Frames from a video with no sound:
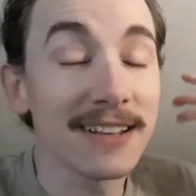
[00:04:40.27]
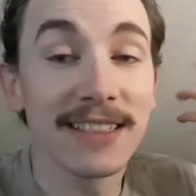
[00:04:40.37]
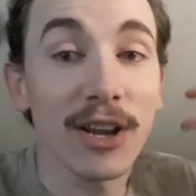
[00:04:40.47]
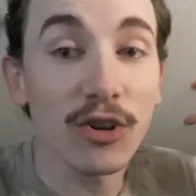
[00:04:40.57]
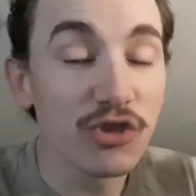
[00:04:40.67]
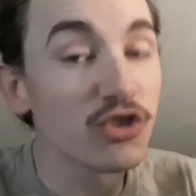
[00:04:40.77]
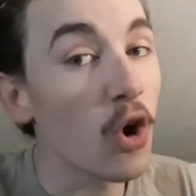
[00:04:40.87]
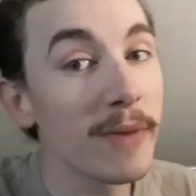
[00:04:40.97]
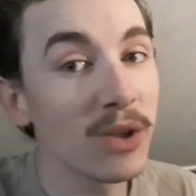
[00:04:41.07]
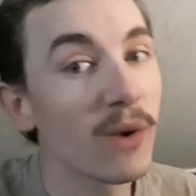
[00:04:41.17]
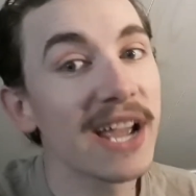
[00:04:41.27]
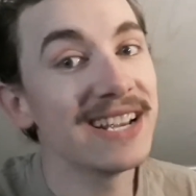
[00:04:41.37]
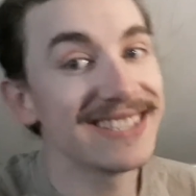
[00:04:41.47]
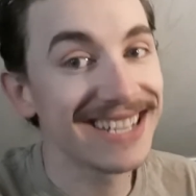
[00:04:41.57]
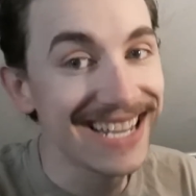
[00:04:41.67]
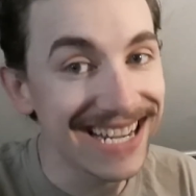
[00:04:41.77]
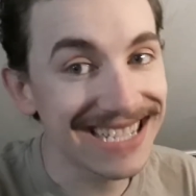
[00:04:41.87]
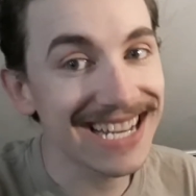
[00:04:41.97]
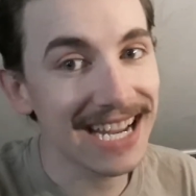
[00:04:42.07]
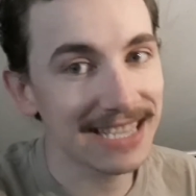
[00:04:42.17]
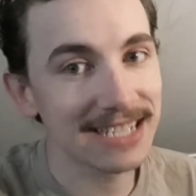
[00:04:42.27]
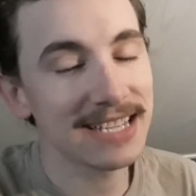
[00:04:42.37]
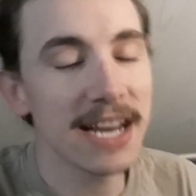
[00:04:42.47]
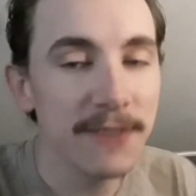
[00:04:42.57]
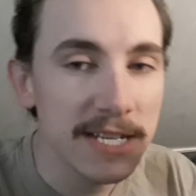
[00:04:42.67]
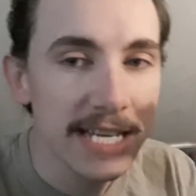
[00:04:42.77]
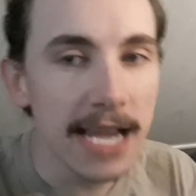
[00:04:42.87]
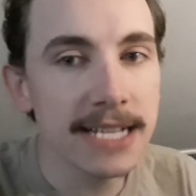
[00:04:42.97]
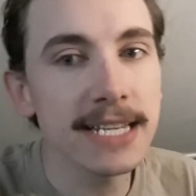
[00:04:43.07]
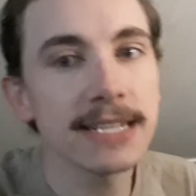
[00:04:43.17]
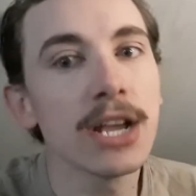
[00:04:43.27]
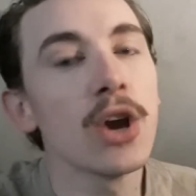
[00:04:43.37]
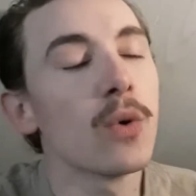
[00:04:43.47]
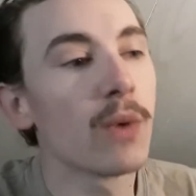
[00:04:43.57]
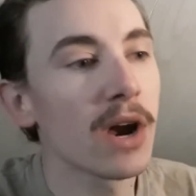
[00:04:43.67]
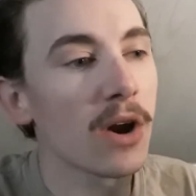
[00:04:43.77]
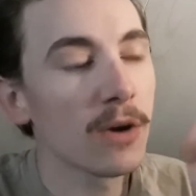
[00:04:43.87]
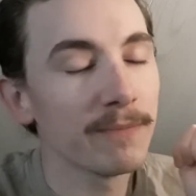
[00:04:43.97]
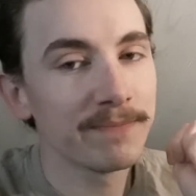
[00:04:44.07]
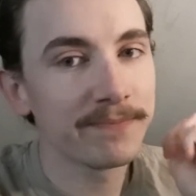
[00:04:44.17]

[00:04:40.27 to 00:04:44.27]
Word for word: There are so many ways he could take this. And if he takes it where